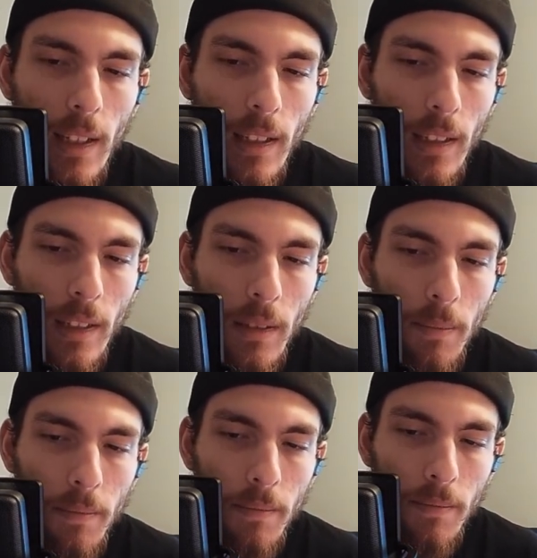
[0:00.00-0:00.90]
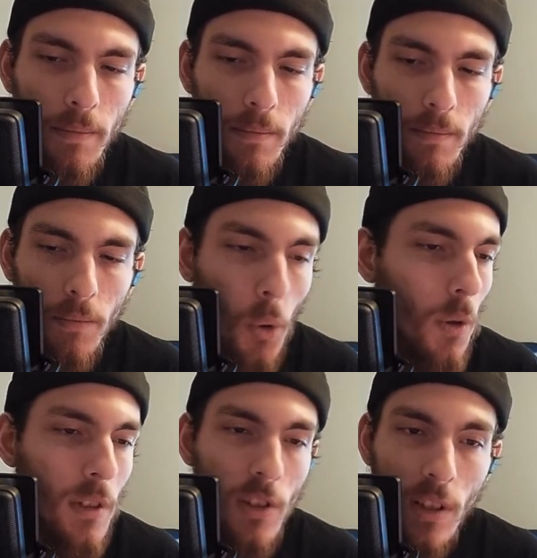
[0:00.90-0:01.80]
Um, or
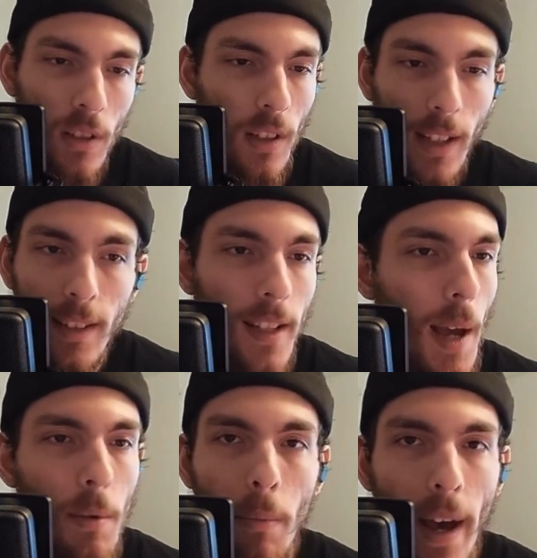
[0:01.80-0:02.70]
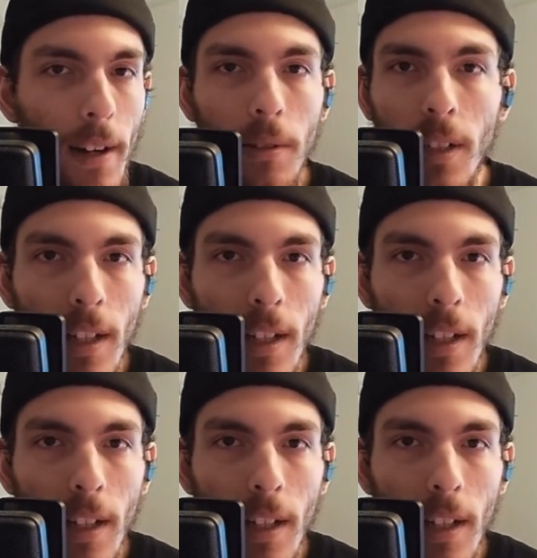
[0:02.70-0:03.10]
is it just like it's time to battle?